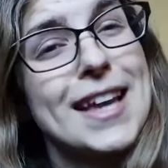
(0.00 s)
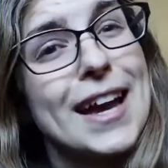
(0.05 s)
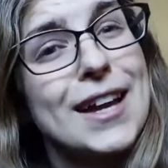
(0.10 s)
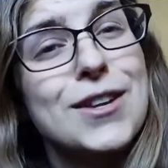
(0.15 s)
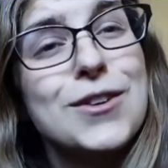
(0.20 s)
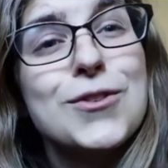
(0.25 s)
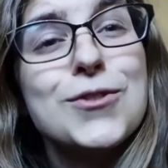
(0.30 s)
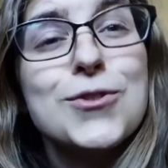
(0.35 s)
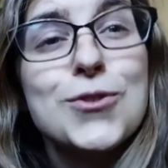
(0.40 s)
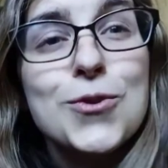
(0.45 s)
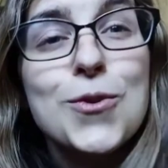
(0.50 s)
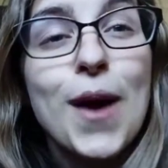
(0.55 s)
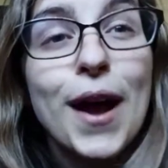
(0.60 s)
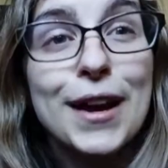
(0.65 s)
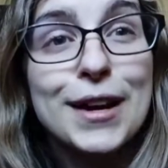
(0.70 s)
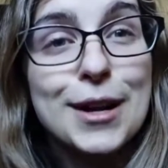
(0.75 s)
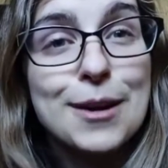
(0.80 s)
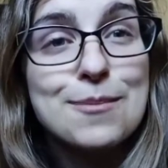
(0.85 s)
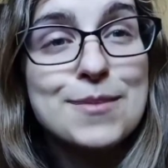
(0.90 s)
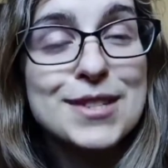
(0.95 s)
And you do
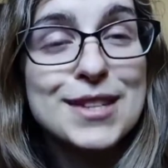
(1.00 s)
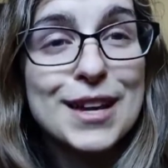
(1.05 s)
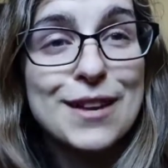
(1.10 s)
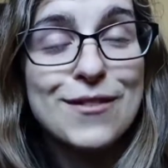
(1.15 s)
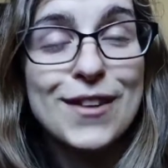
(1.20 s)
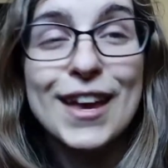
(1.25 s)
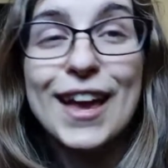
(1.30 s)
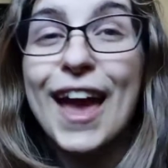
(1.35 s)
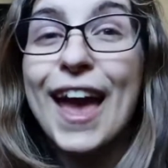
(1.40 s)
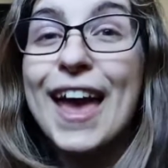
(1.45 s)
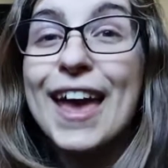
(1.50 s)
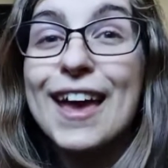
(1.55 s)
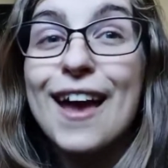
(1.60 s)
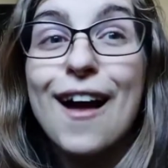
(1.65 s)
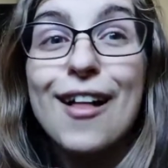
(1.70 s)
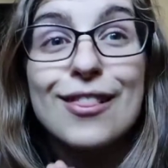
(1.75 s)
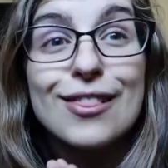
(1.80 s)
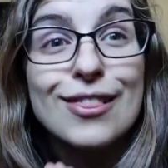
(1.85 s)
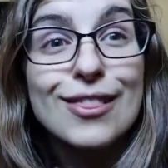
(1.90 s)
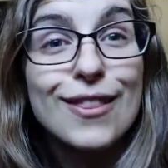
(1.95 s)
end up saving a
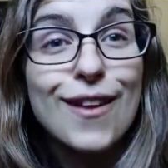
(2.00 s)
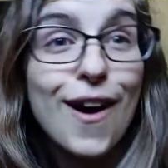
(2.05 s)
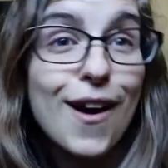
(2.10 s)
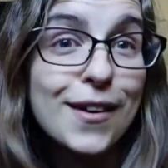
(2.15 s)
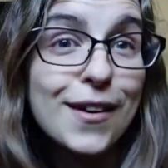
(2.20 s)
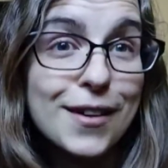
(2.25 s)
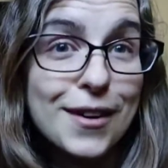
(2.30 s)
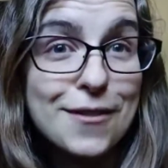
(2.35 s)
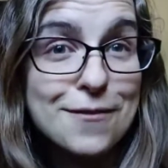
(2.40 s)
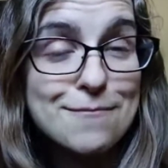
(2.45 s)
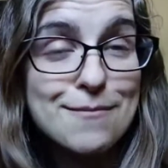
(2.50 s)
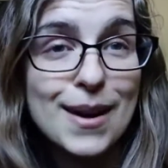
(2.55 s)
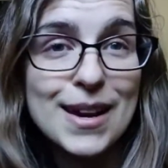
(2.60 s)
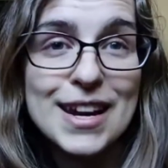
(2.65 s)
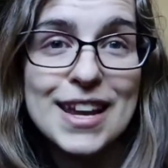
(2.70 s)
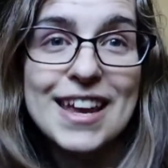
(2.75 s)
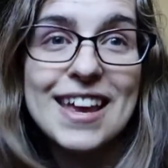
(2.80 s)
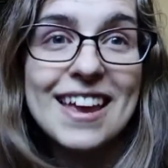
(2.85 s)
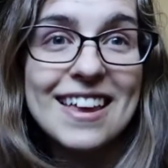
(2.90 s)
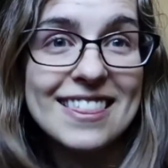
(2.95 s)
lot of
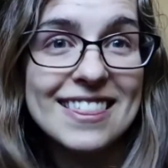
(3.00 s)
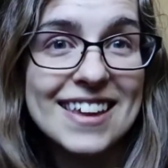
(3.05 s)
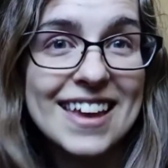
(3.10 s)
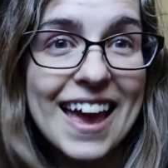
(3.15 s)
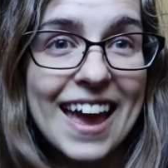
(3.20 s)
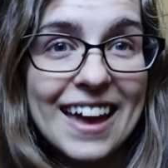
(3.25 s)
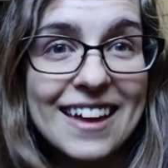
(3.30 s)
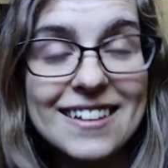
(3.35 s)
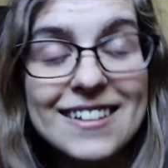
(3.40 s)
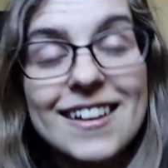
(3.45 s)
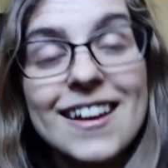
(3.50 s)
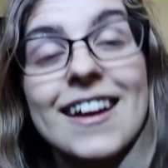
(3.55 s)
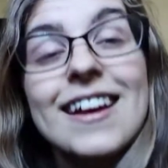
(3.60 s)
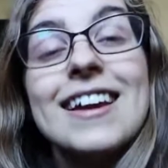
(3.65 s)
money in the end.